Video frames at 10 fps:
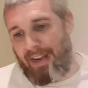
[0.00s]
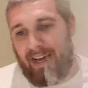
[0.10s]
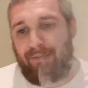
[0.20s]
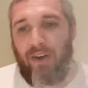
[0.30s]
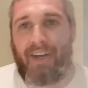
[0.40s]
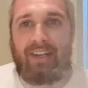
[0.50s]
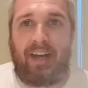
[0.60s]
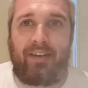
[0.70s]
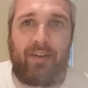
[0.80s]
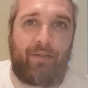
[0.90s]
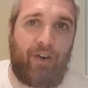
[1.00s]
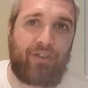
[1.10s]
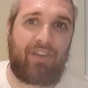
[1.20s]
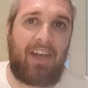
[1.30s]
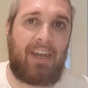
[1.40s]
I've not had candy
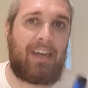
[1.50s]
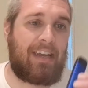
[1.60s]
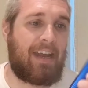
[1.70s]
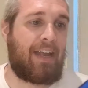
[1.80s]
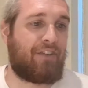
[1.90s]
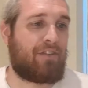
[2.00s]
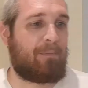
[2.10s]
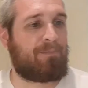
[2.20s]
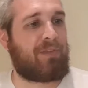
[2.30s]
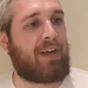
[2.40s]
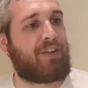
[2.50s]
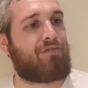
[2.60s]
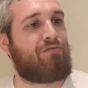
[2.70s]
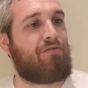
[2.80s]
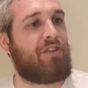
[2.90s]
floss in years. That is
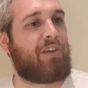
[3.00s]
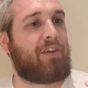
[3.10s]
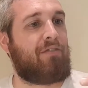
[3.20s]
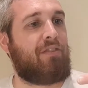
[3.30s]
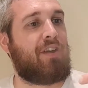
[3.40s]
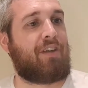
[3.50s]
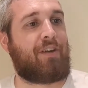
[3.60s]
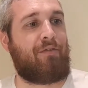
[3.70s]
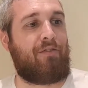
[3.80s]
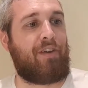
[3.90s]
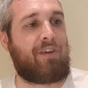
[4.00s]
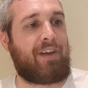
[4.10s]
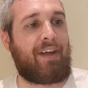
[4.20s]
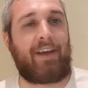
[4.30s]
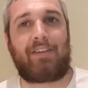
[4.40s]
really, really, really
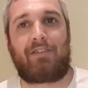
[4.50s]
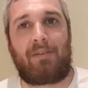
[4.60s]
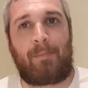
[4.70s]
nice.